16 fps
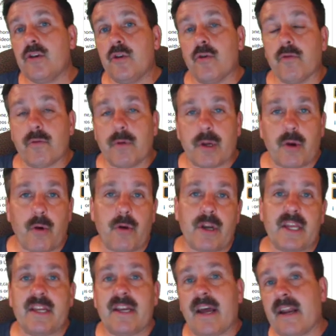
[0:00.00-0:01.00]
do a
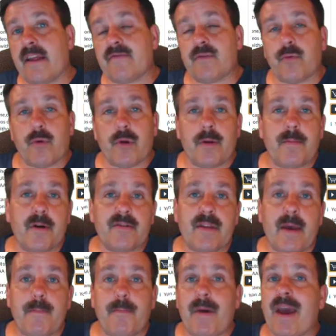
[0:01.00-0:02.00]
recording, and not have to worry about
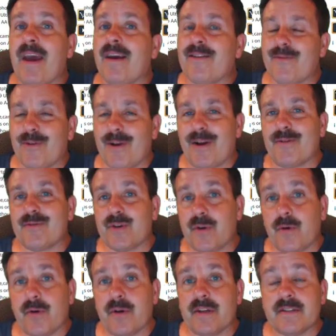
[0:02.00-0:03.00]
that background
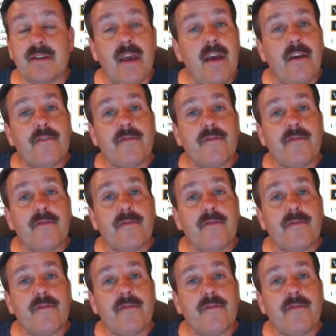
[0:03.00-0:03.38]
noise.